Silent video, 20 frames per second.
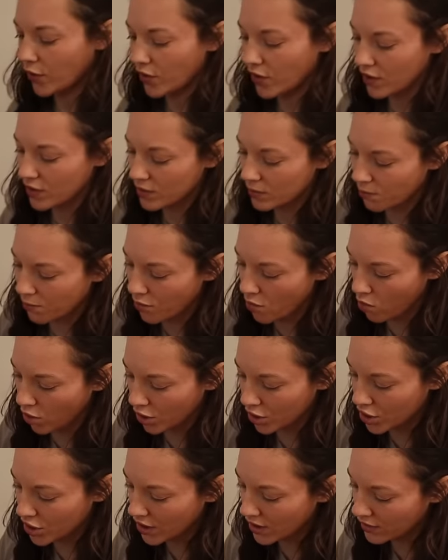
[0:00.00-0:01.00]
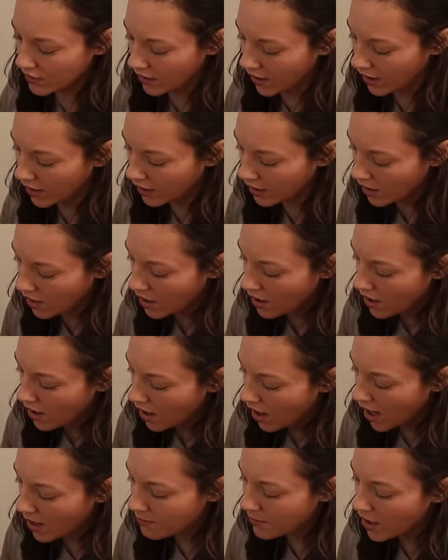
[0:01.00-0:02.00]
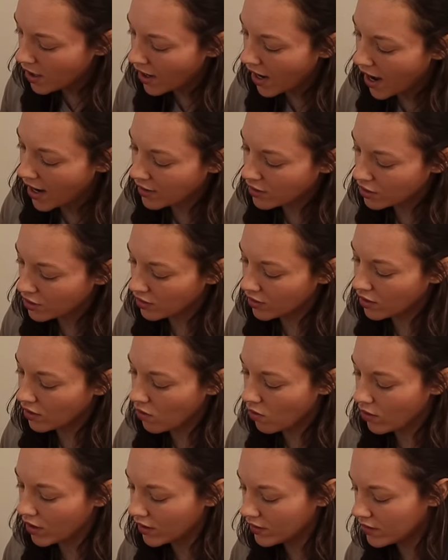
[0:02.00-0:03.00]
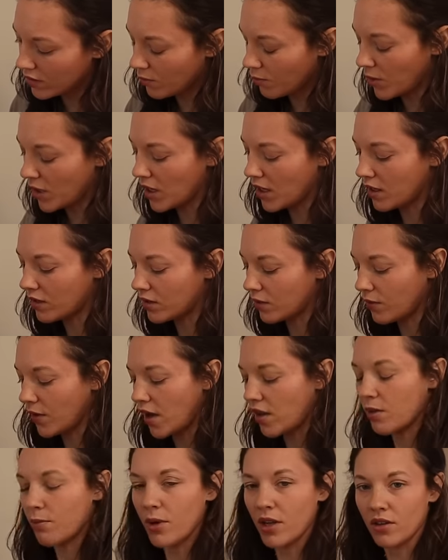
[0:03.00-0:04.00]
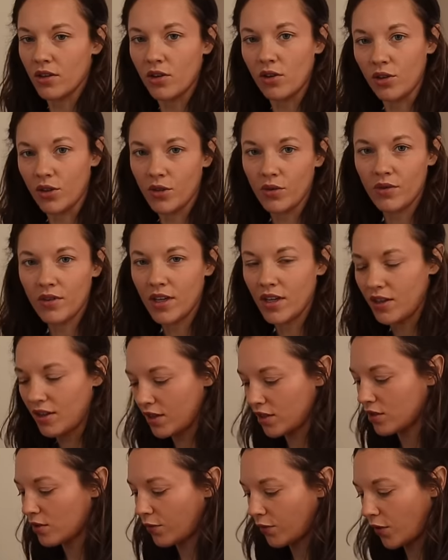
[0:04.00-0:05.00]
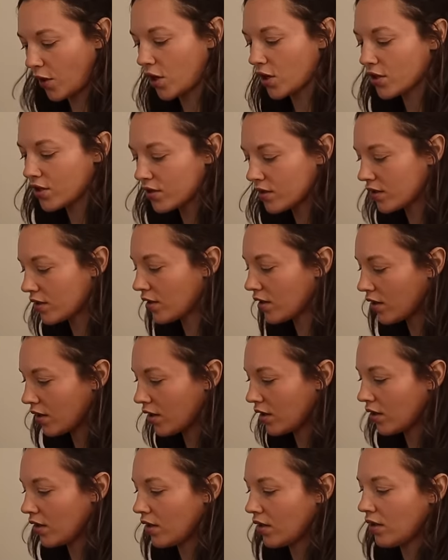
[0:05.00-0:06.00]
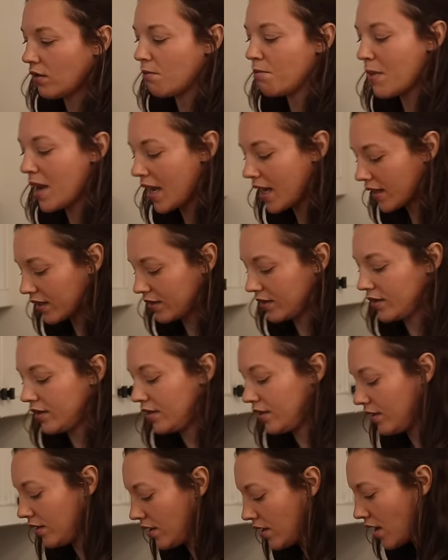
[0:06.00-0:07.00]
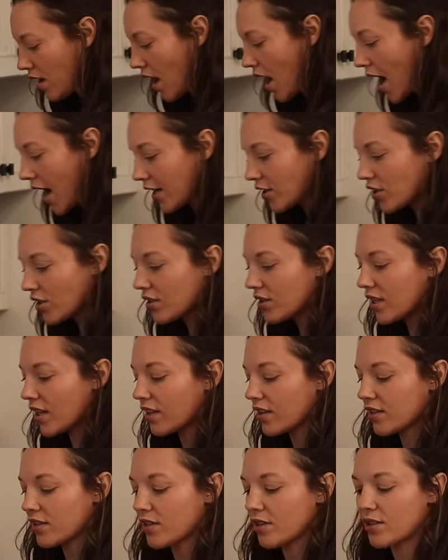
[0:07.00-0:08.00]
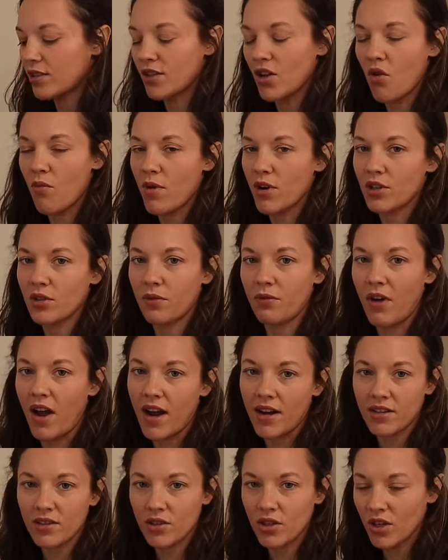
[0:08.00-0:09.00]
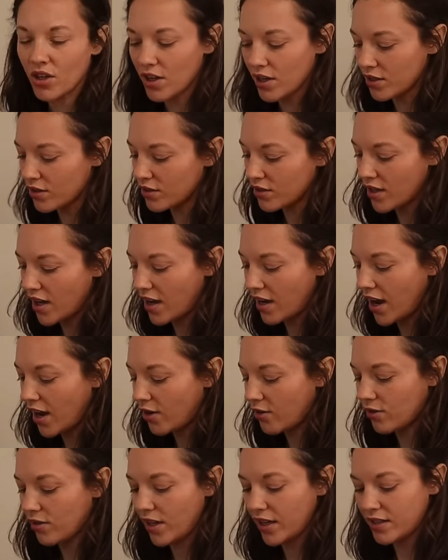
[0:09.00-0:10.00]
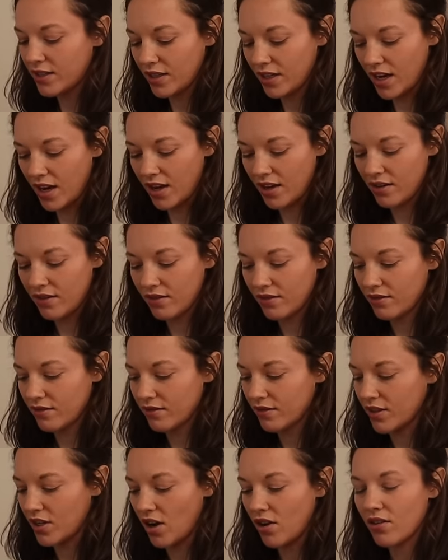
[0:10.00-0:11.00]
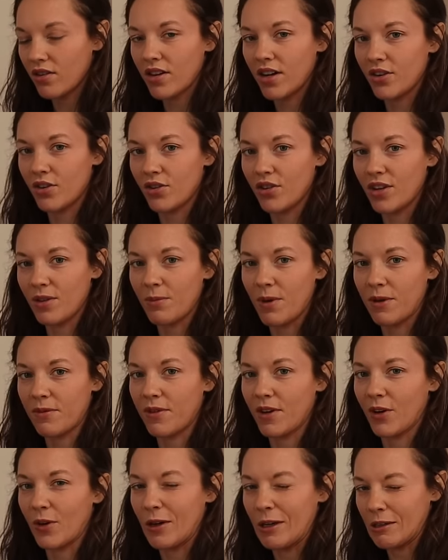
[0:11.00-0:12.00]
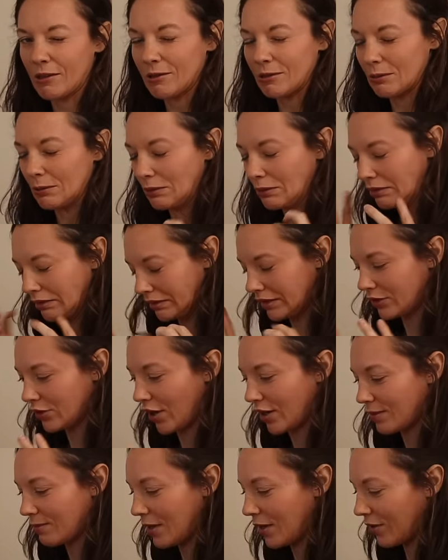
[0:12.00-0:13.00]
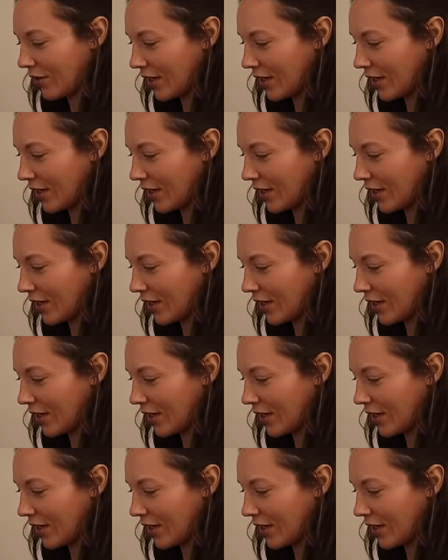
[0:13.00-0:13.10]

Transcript: for this portion. Like, I'm not actually going to be developing the gluten in this first mix. I just think this is so much faster, and I don't like to get gunk underneath my fingernails. Ooh, it drives me